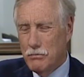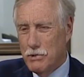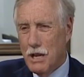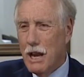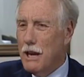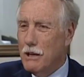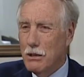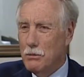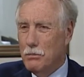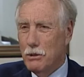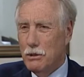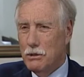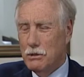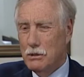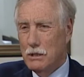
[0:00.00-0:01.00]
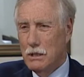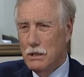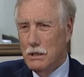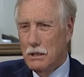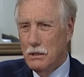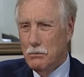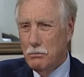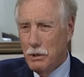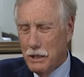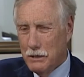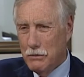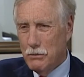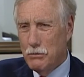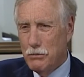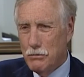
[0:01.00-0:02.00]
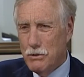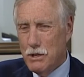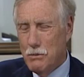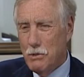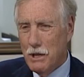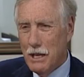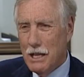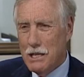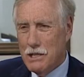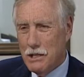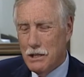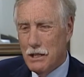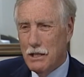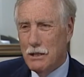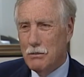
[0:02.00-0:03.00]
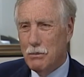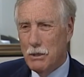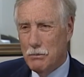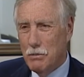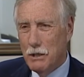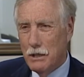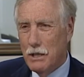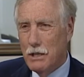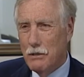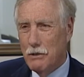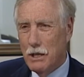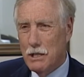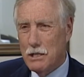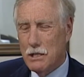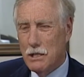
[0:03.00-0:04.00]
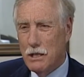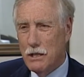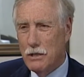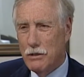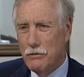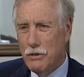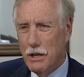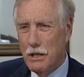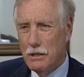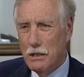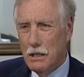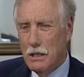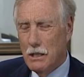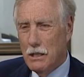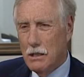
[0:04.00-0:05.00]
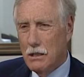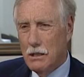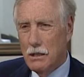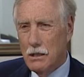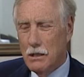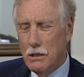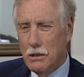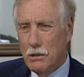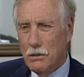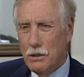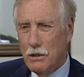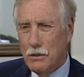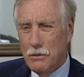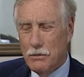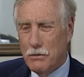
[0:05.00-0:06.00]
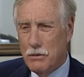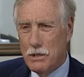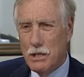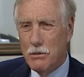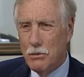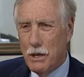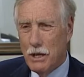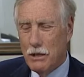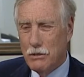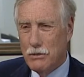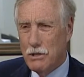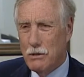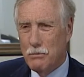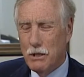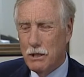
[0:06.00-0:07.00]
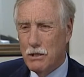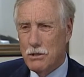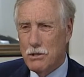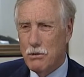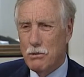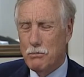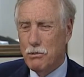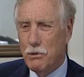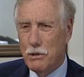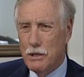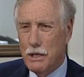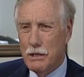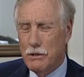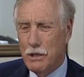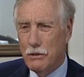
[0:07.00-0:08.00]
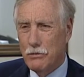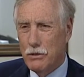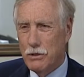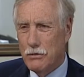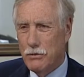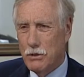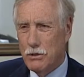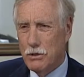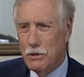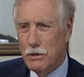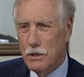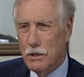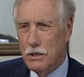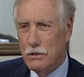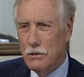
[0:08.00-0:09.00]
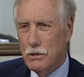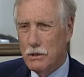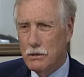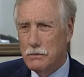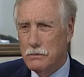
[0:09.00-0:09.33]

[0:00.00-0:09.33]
terrible but somewhat isolated, we believe, isolated event uh, uh, derailed something that's so important, I think, for the future of the country.